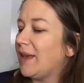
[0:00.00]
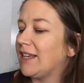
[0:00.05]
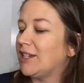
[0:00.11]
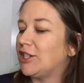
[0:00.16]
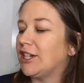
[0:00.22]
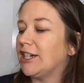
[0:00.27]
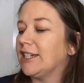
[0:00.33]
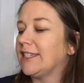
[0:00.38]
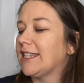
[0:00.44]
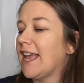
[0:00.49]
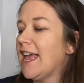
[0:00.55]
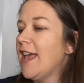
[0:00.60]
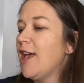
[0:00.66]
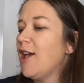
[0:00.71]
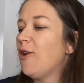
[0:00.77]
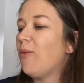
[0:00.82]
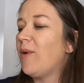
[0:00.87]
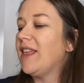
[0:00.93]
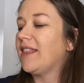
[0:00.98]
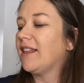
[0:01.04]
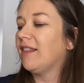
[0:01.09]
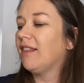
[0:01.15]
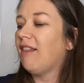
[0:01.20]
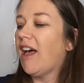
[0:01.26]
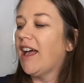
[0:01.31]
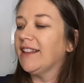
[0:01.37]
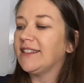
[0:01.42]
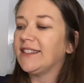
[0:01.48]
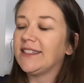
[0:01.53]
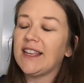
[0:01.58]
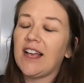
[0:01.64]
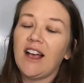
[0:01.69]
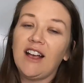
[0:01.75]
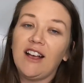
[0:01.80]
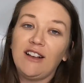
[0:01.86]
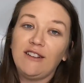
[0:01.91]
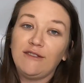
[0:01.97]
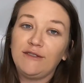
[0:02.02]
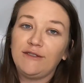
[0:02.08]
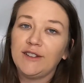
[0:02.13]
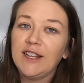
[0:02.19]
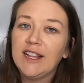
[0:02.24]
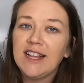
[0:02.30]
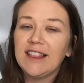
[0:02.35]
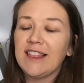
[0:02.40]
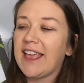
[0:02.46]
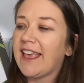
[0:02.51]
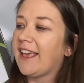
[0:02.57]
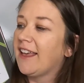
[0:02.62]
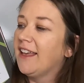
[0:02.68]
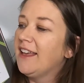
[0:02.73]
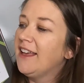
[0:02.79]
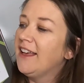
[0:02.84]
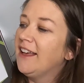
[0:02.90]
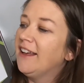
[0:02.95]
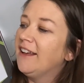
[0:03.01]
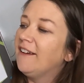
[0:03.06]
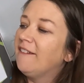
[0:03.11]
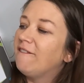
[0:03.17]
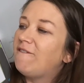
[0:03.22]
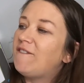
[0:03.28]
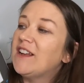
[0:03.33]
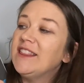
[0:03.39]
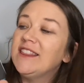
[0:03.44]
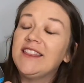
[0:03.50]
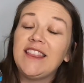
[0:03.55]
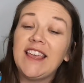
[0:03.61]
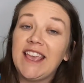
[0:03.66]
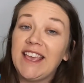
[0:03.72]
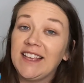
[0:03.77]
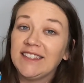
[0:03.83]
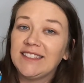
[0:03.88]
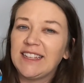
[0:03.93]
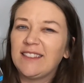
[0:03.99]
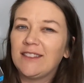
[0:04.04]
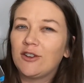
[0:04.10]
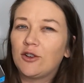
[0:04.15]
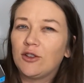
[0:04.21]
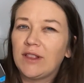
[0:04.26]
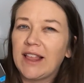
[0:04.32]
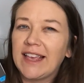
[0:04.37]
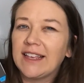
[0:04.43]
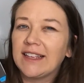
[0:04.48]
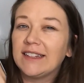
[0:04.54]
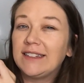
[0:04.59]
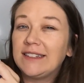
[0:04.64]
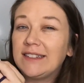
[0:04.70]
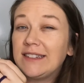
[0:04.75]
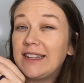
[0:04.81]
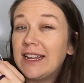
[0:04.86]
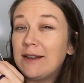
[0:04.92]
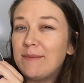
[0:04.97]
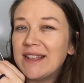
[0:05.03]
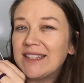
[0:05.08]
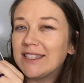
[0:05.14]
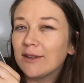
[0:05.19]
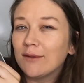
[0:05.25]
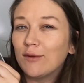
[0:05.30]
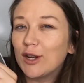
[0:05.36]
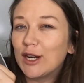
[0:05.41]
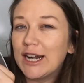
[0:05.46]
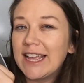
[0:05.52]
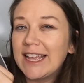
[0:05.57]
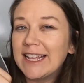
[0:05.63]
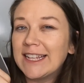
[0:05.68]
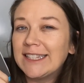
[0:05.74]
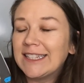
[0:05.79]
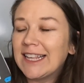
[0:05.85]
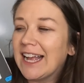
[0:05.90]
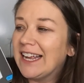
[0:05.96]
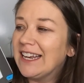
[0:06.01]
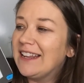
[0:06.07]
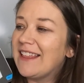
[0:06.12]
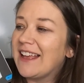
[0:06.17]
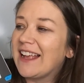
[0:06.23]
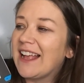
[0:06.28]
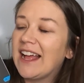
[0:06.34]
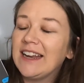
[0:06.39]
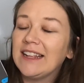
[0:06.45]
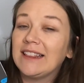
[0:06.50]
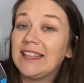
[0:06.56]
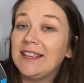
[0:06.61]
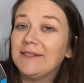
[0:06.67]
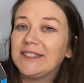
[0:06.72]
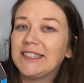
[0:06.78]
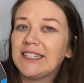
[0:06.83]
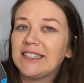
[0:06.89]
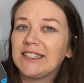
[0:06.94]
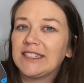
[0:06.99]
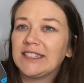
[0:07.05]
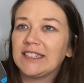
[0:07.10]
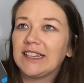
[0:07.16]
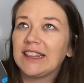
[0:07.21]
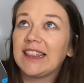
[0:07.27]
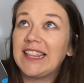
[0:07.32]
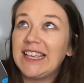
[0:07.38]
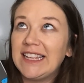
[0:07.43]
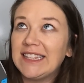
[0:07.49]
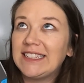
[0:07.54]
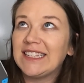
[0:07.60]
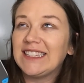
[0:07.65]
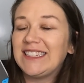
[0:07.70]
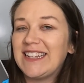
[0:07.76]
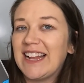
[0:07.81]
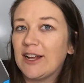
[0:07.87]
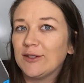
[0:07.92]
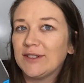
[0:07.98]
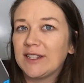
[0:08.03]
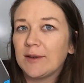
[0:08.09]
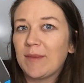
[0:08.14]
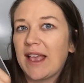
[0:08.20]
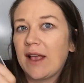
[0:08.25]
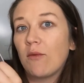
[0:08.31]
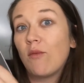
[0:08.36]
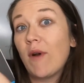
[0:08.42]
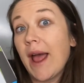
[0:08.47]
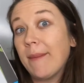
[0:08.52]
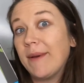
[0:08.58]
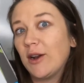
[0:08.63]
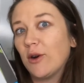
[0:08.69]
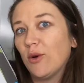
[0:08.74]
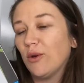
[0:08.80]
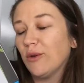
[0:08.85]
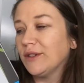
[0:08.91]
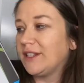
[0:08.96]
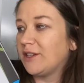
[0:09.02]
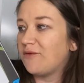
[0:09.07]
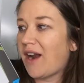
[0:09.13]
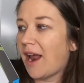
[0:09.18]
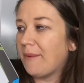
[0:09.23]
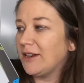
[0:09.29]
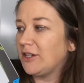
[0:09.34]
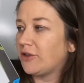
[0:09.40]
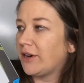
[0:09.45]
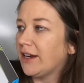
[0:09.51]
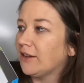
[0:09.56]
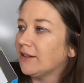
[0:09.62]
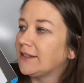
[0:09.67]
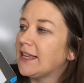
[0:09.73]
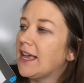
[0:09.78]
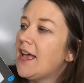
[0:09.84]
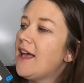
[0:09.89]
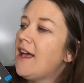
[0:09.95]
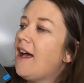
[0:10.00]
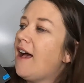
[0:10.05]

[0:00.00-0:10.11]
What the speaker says: pictures with lots of like fun things and little like tidbits of learning inside that kind of leads us down some like rabbit holes and rabbit trails.